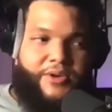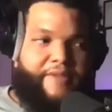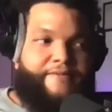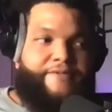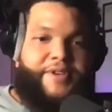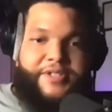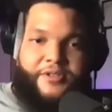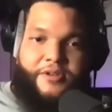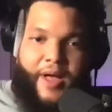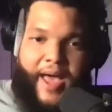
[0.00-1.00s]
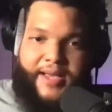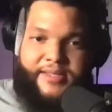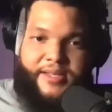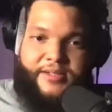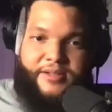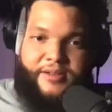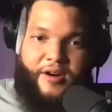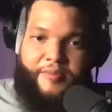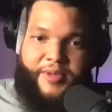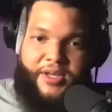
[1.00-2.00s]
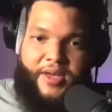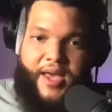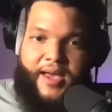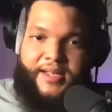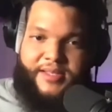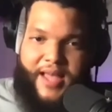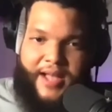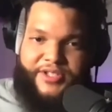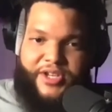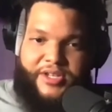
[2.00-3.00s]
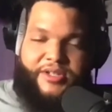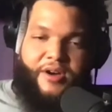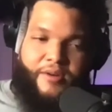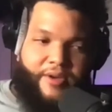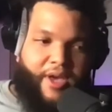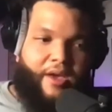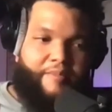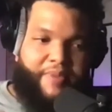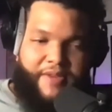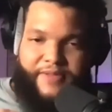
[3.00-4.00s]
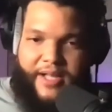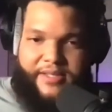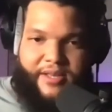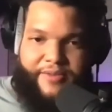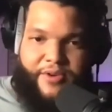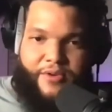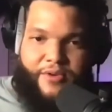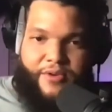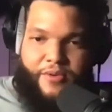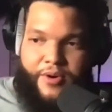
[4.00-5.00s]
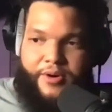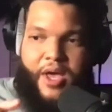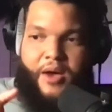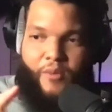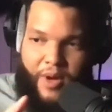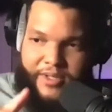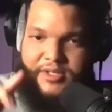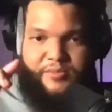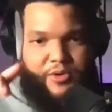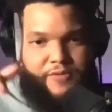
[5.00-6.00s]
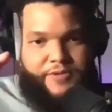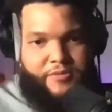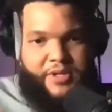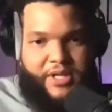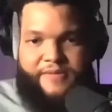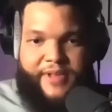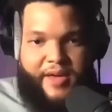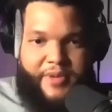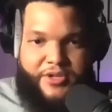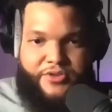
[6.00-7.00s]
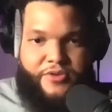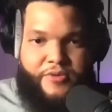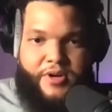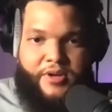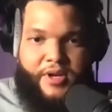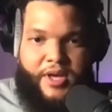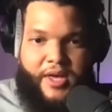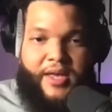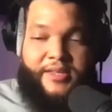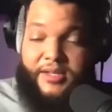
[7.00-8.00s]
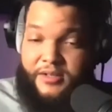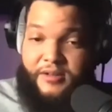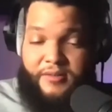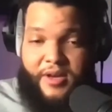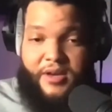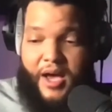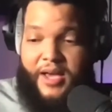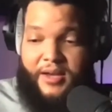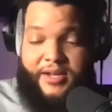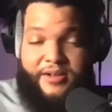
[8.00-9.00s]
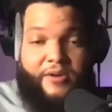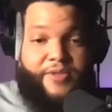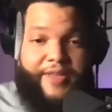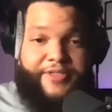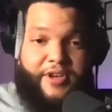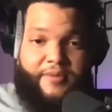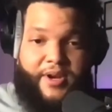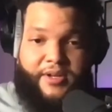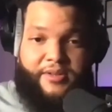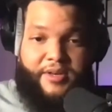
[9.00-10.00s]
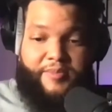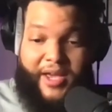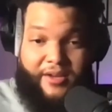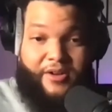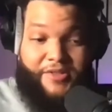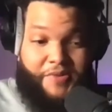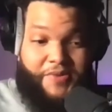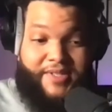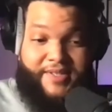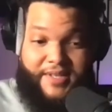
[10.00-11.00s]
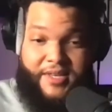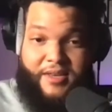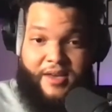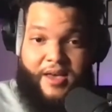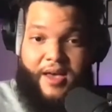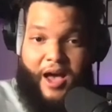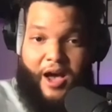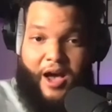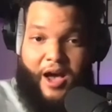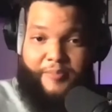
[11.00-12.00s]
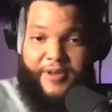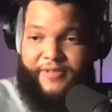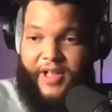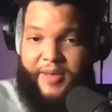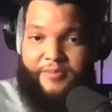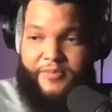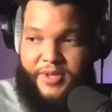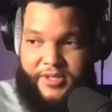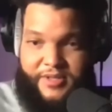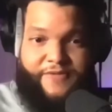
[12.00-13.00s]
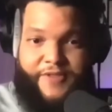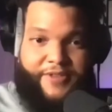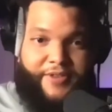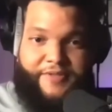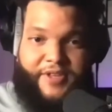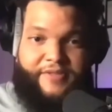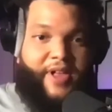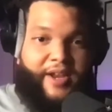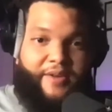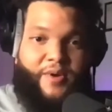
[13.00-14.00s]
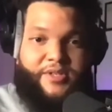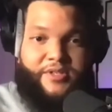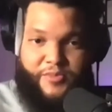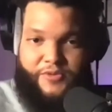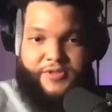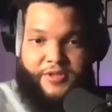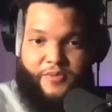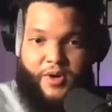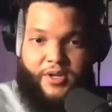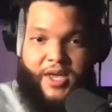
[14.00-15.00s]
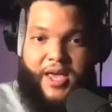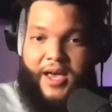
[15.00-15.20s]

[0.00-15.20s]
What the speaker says: And you have physical access to the harmony. It's not just, oh, okay, a B flat 7 chord wants to move to an E flat major chord. It's like, no, okay, I know that theoretically, but I can also see how B flat is the fifth of E flat and wants to move to the one.